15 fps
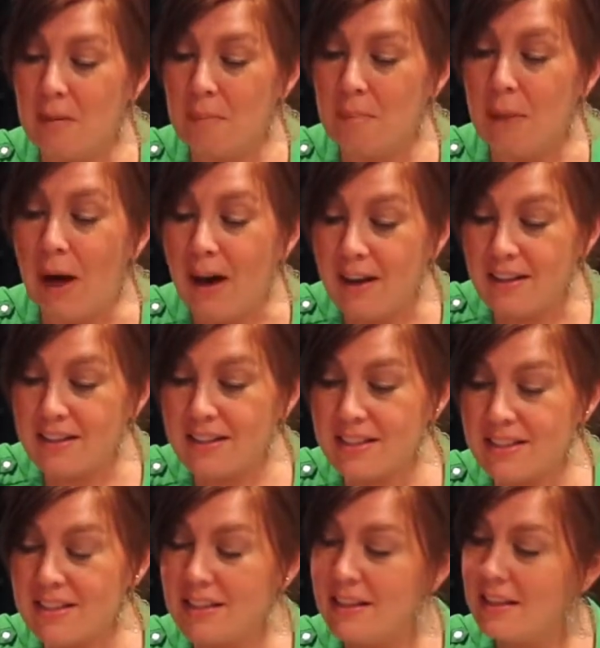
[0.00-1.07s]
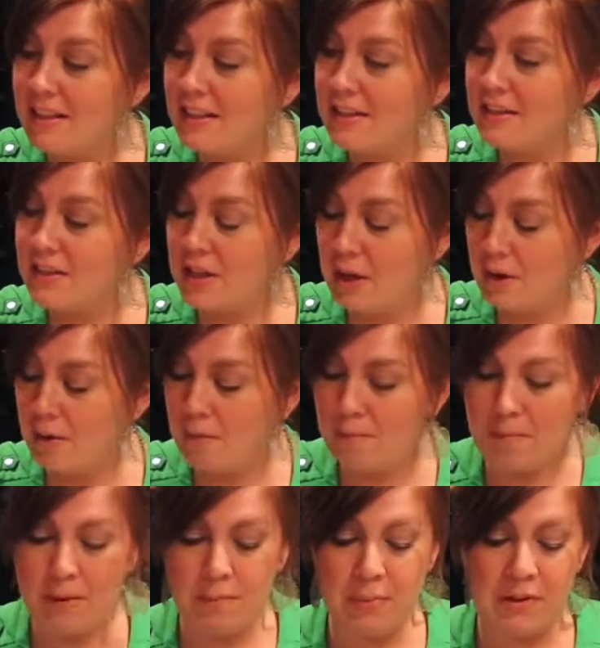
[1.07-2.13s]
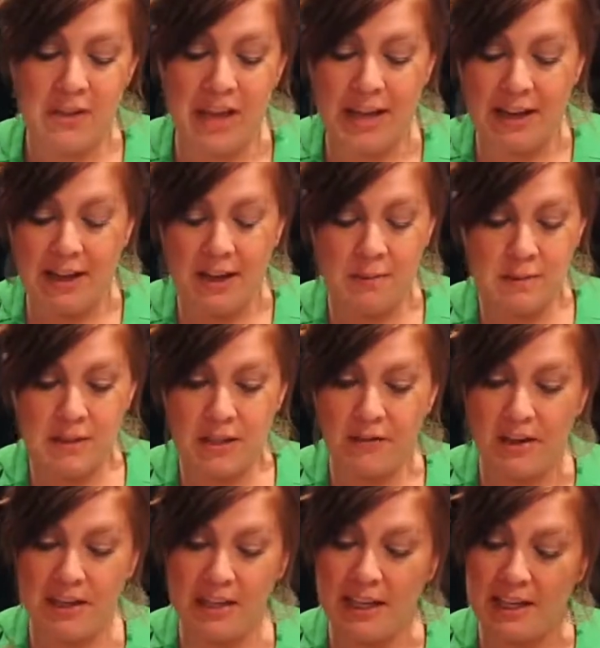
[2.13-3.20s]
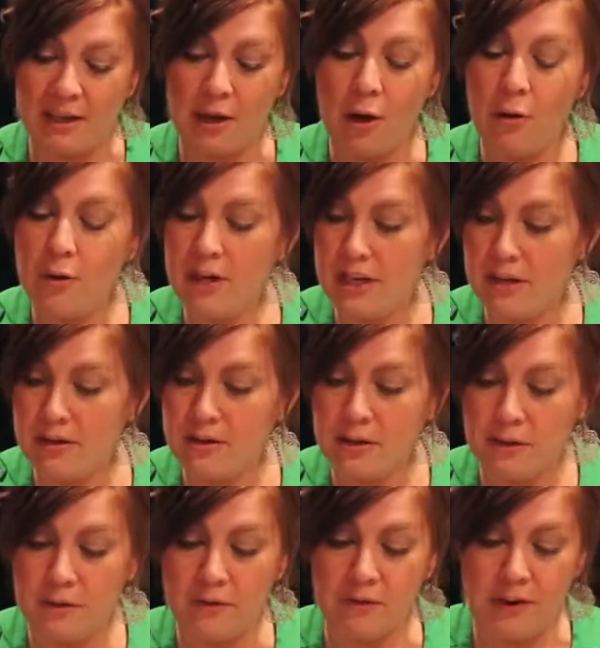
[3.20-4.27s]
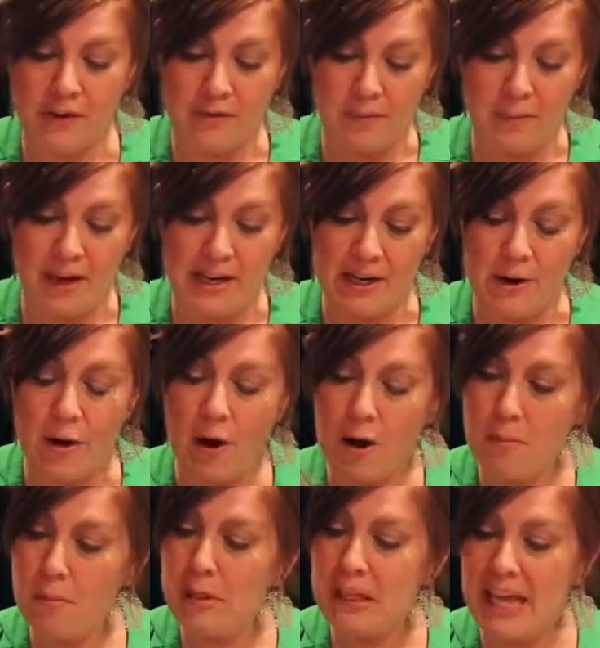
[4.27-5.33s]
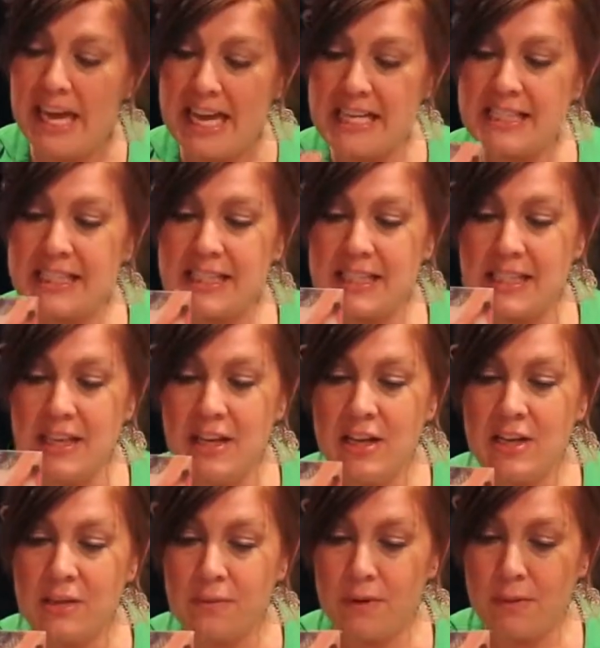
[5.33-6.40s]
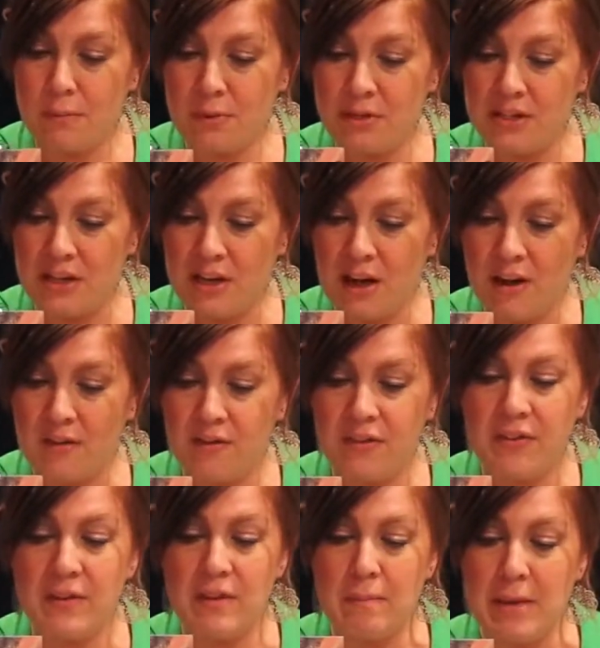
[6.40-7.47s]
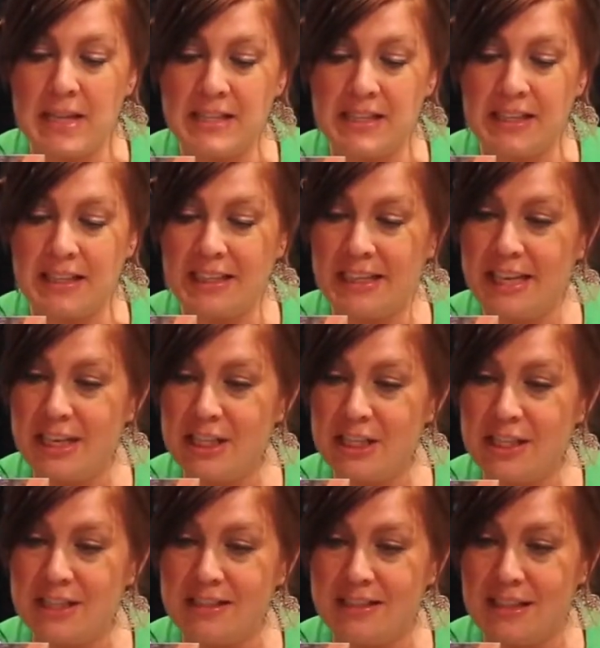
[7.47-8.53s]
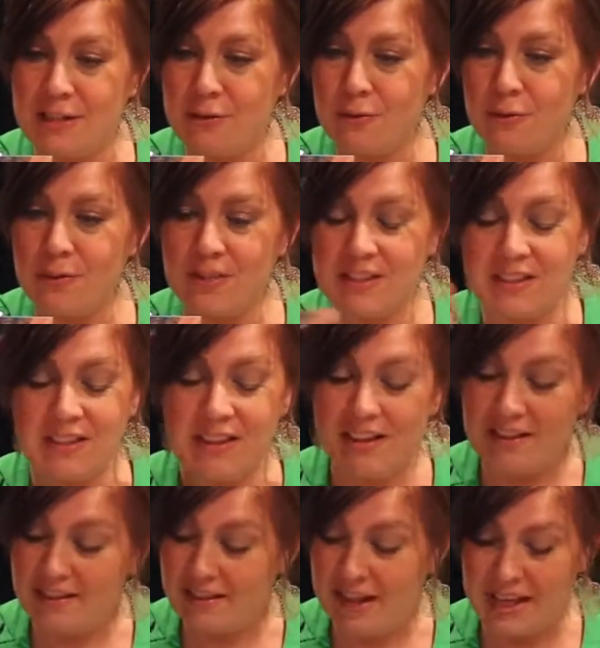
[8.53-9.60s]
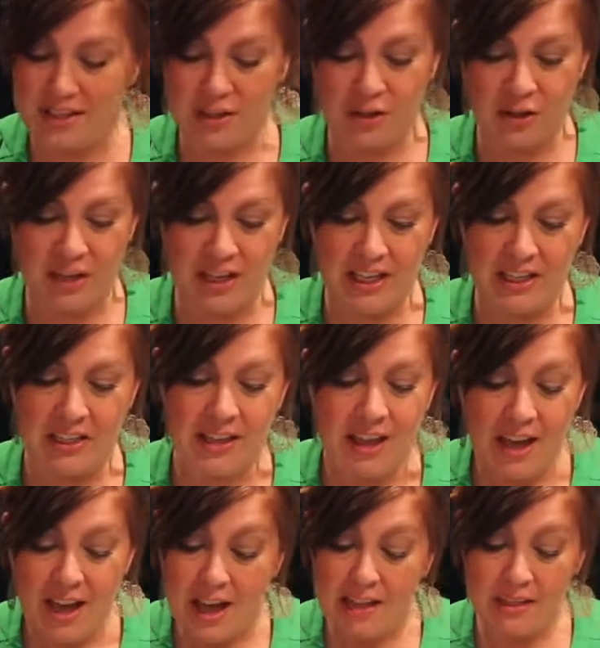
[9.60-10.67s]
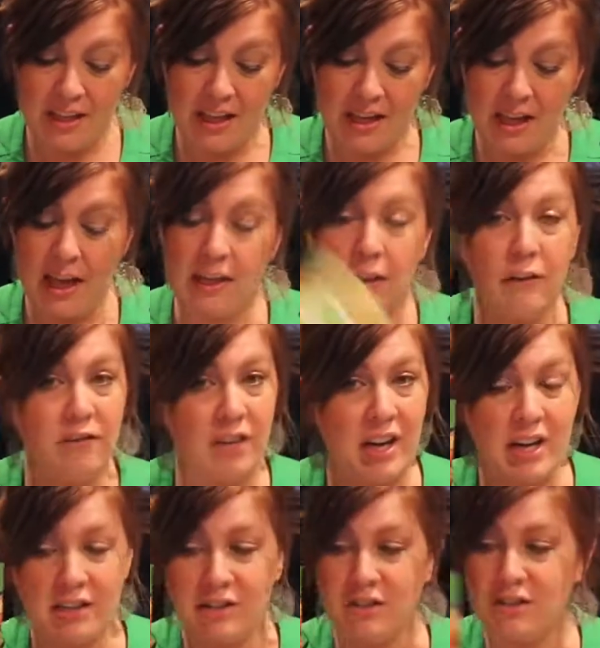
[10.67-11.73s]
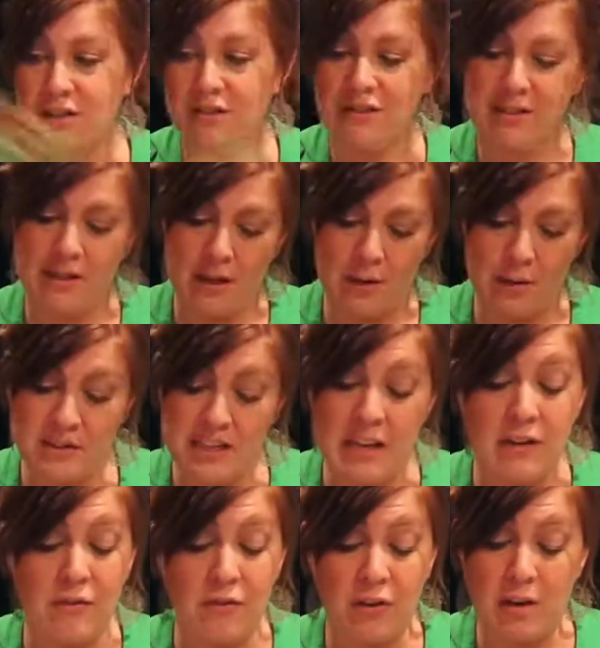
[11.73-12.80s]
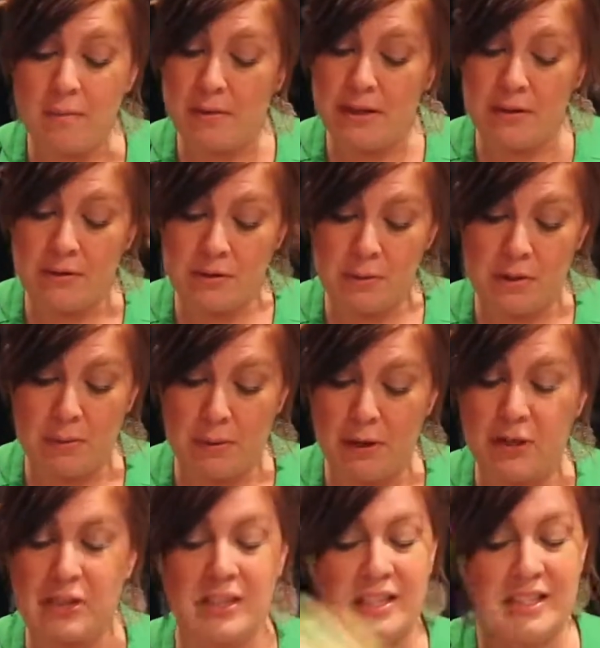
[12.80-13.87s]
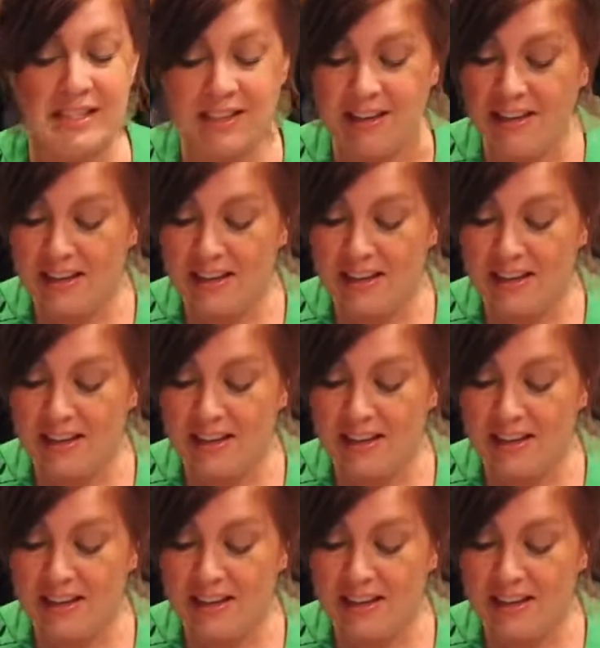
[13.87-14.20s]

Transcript: box. So I may put that up, see if I can get a code here soon for everybody. Our Place, 20% off best-selling kitchen essentials. That's great. And then HelloFresh, so 10 free meals with a purchase.